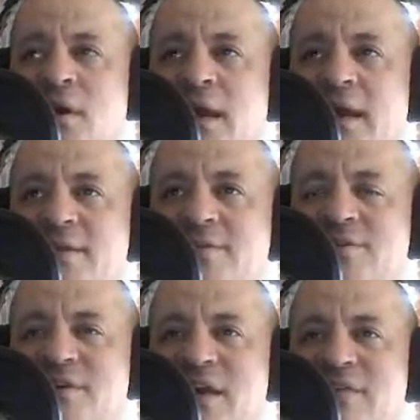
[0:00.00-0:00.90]
And
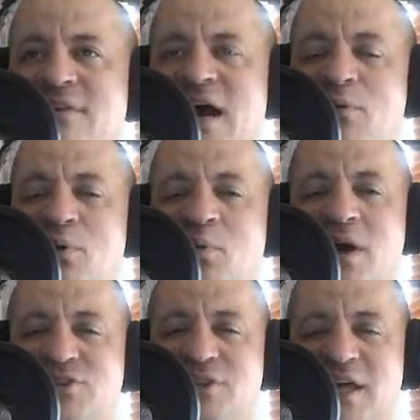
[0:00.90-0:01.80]
if I were
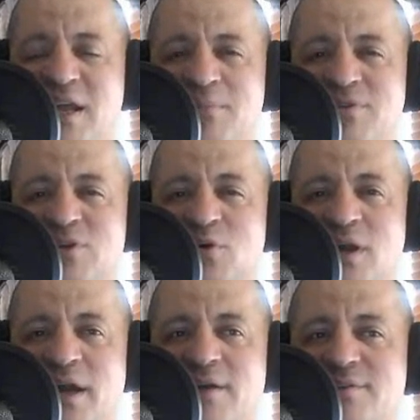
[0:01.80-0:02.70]
watching that
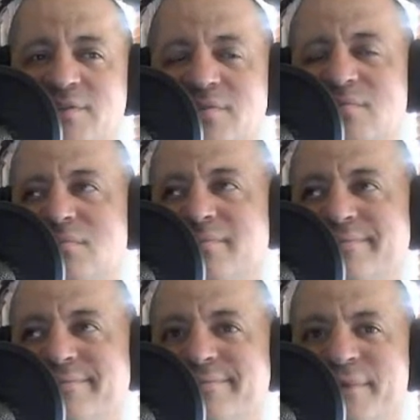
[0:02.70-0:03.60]
episode as,
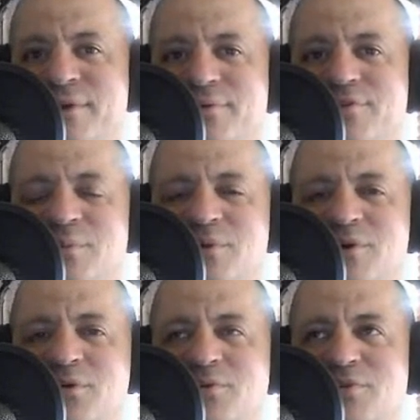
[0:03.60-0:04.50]
you know,
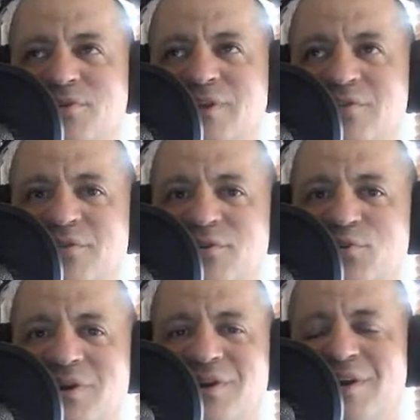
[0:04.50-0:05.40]
someone who was just there for
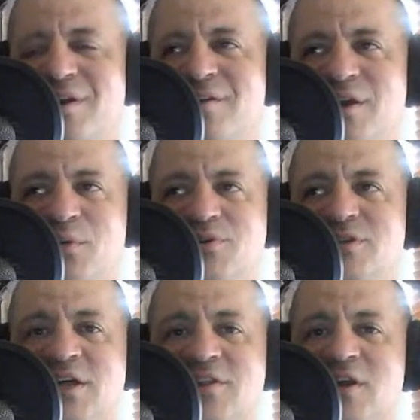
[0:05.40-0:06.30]
Trinity, there was
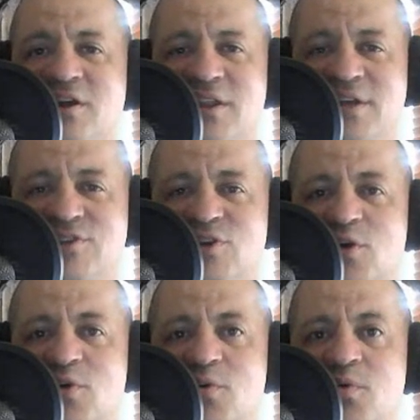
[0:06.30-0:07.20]
nothing on that
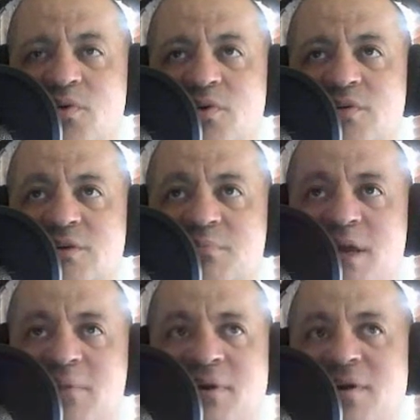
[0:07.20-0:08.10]
show to
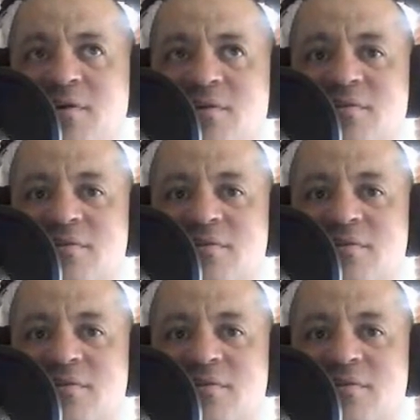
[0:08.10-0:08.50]
make me